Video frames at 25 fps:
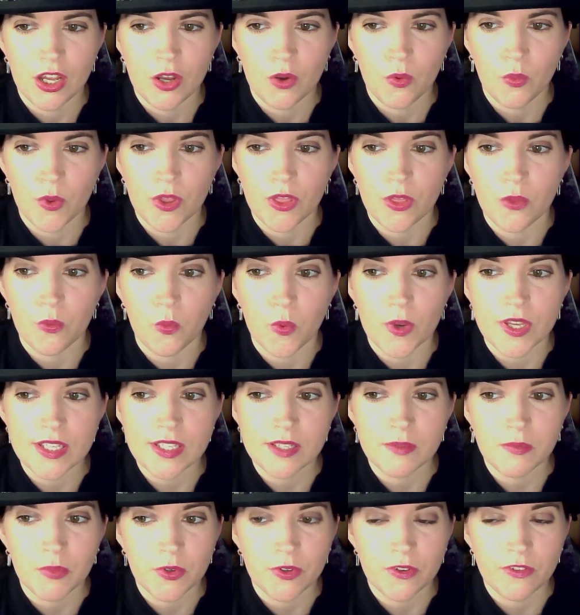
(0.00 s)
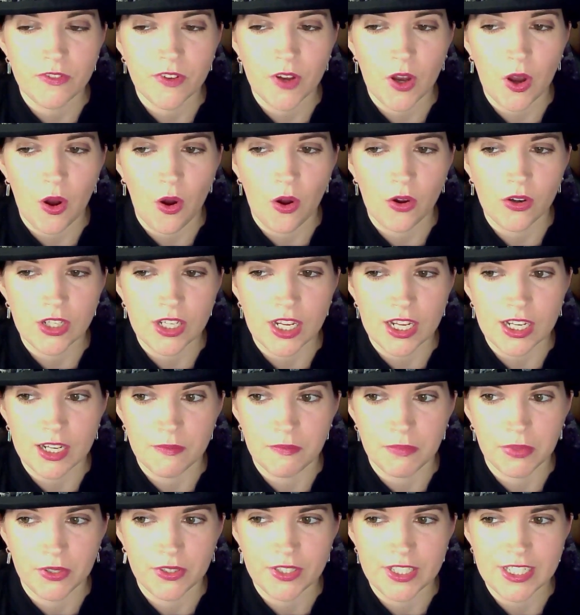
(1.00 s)
With the whisper of a god and a
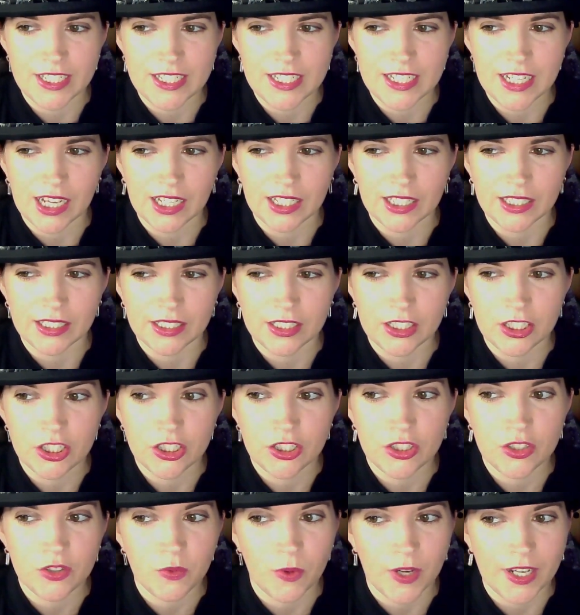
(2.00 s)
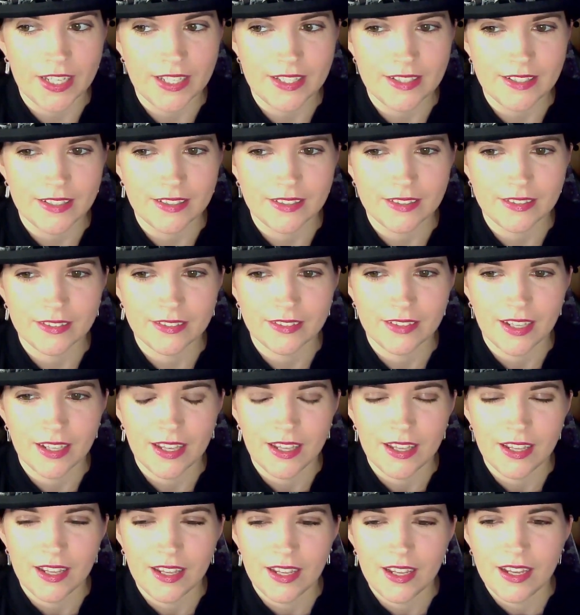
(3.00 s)
blooded dagger twice.
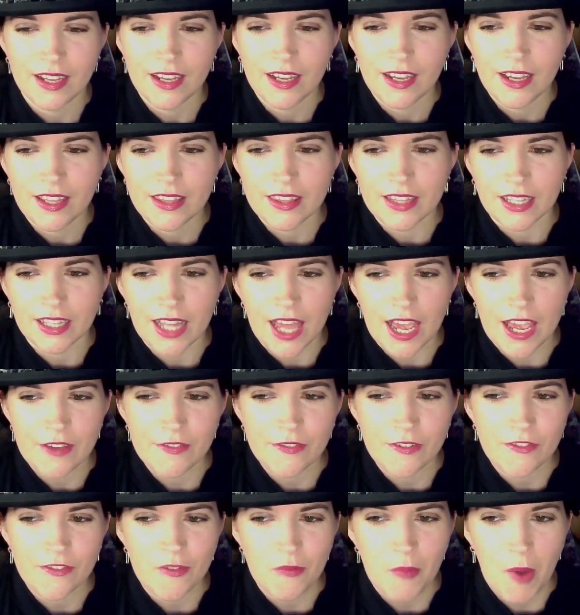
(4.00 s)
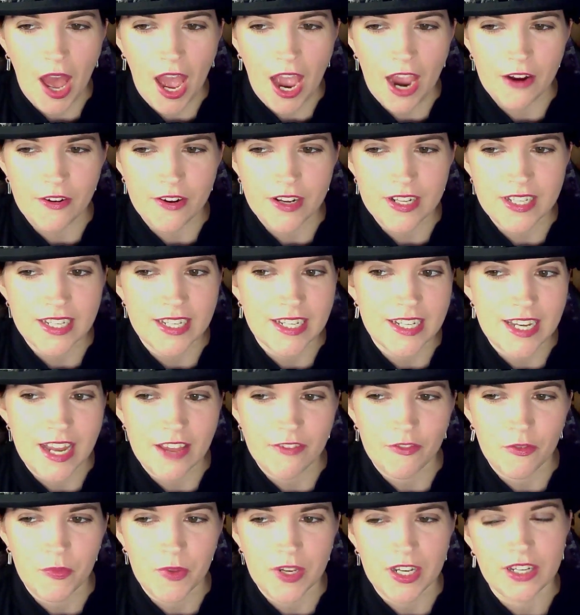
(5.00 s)
The life of a pirate had
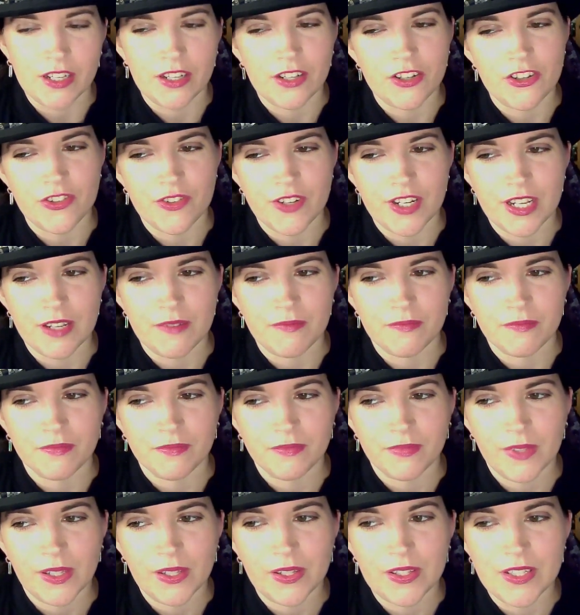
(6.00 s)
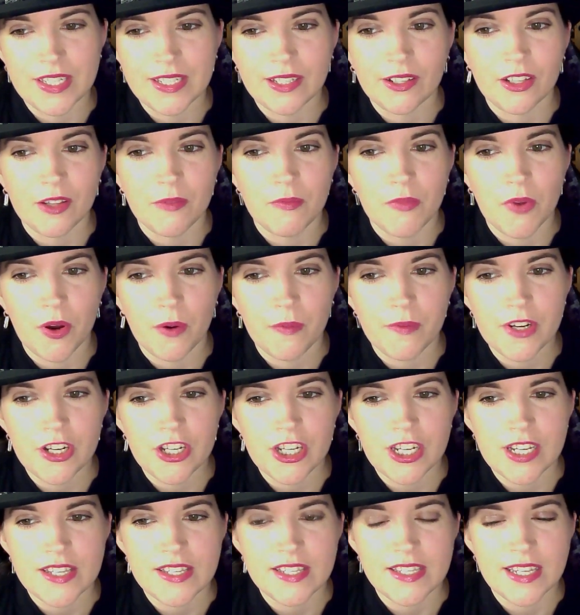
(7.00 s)
never been her dream, until the moment
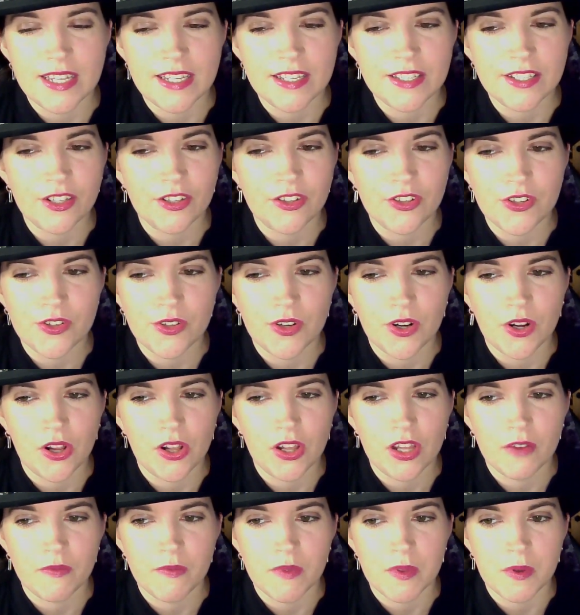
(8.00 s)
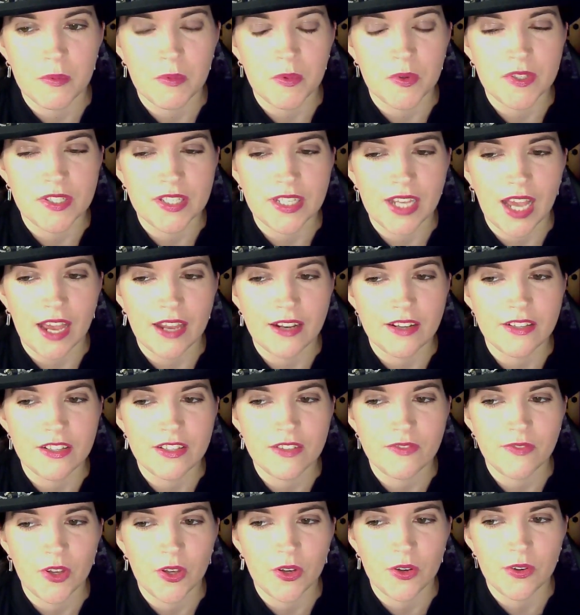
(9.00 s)
she seized control of the Poseidon's
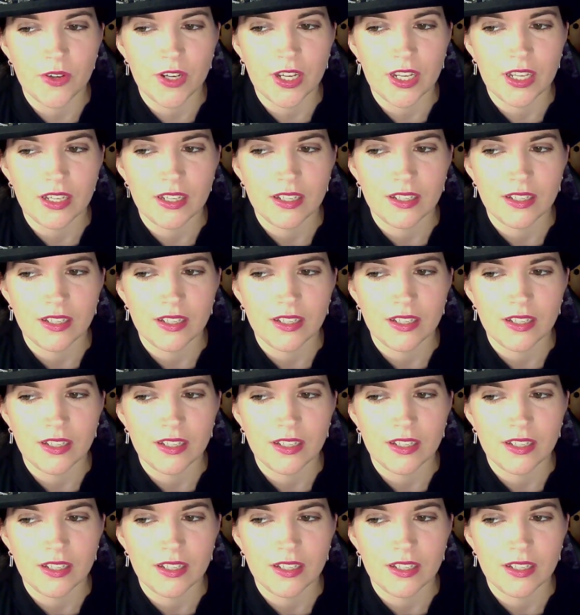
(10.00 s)
fury.